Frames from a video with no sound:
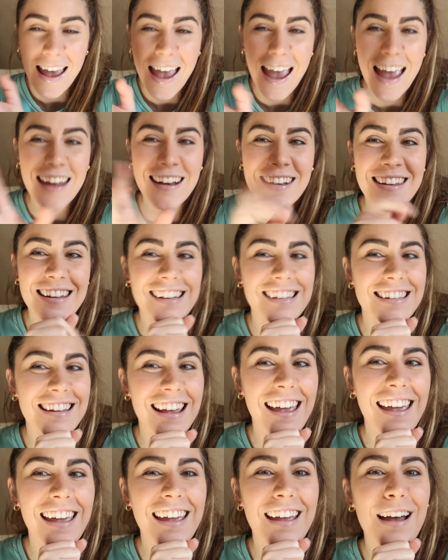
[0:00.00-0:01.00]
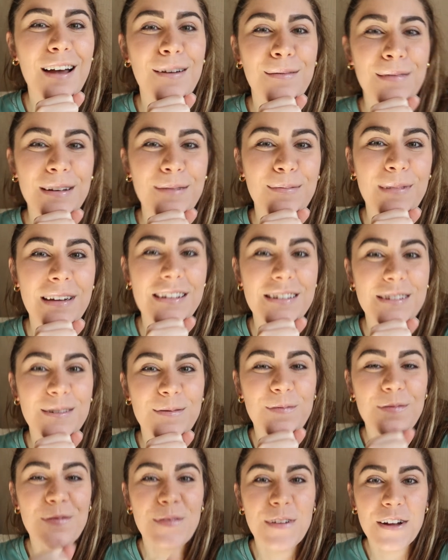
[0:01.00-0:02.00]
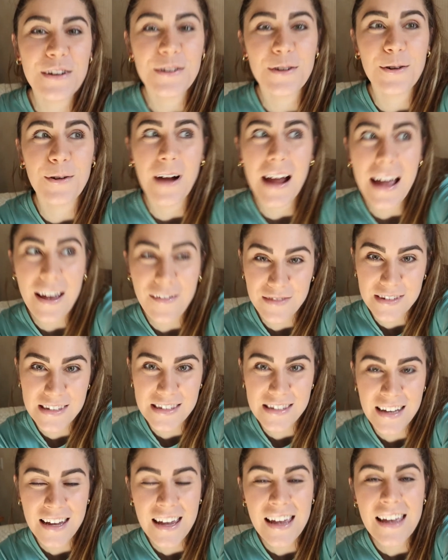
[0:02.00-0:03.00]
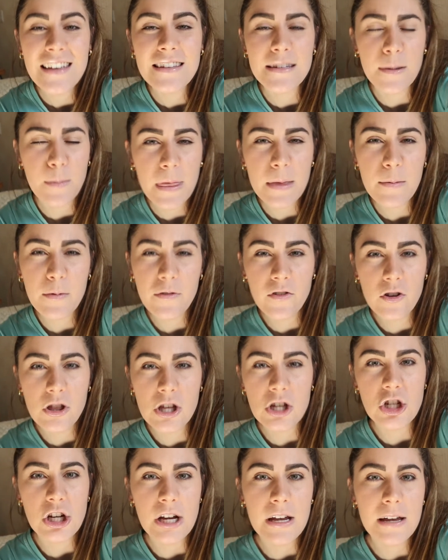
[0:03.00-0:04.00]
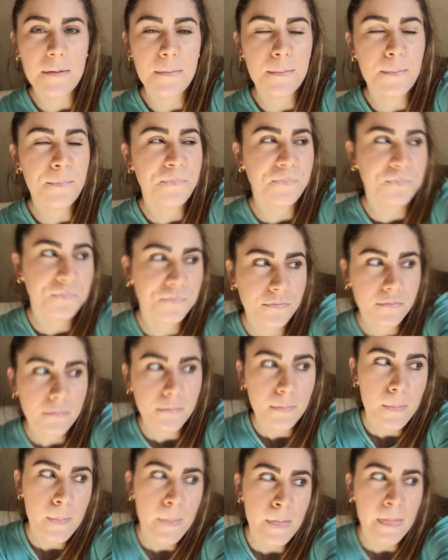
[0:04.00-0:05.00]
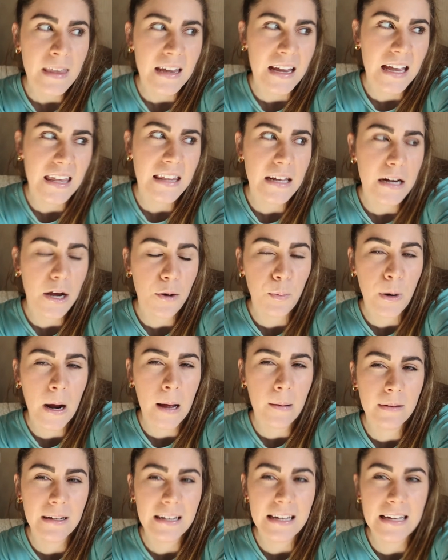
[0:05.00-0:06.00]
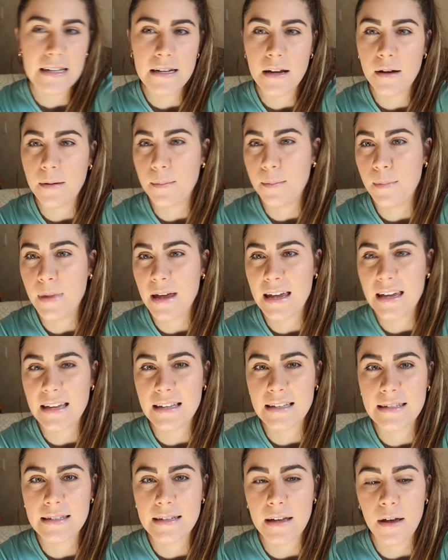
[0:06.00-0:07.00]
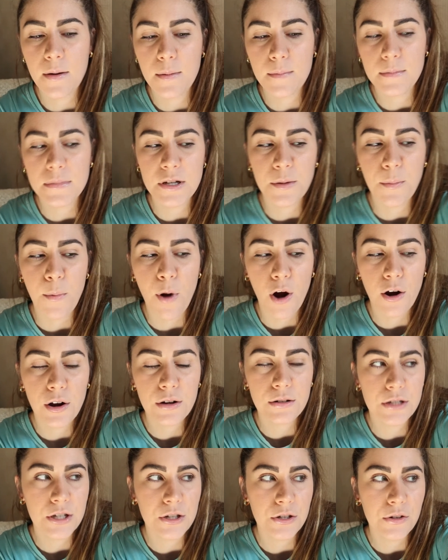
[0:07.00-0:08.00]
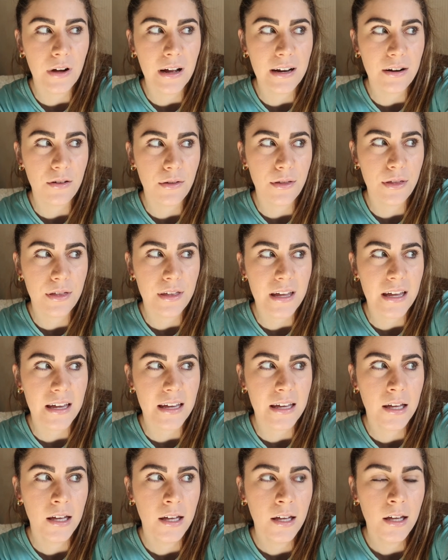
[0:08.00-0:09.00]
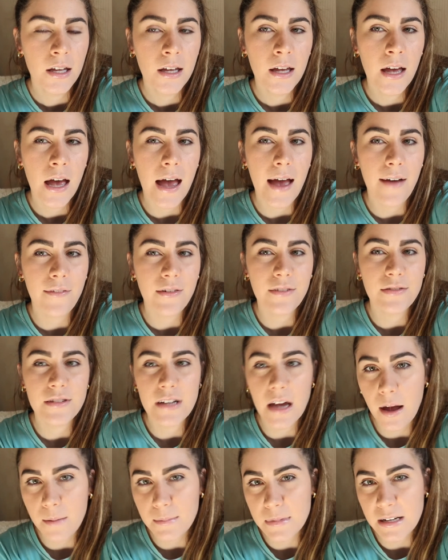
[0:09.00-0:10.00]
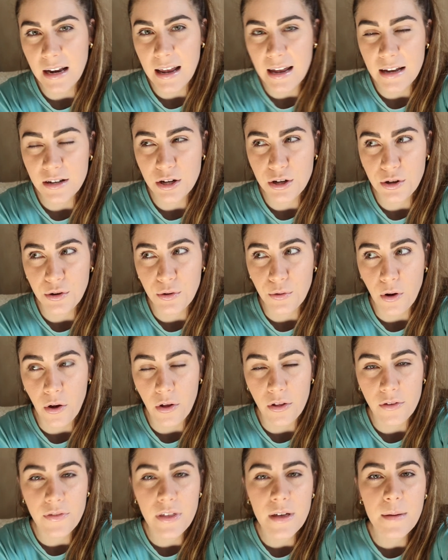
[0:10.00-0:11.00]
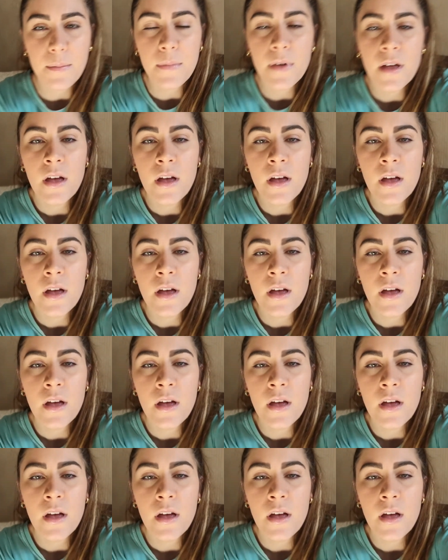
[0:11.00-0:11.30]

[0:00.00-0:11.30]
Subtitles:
And today I'm going to make some fun crafts. Some of them are for the gym, and then I'll probably end up making some tomorrow too. I don't think I have enough time today to do all of them.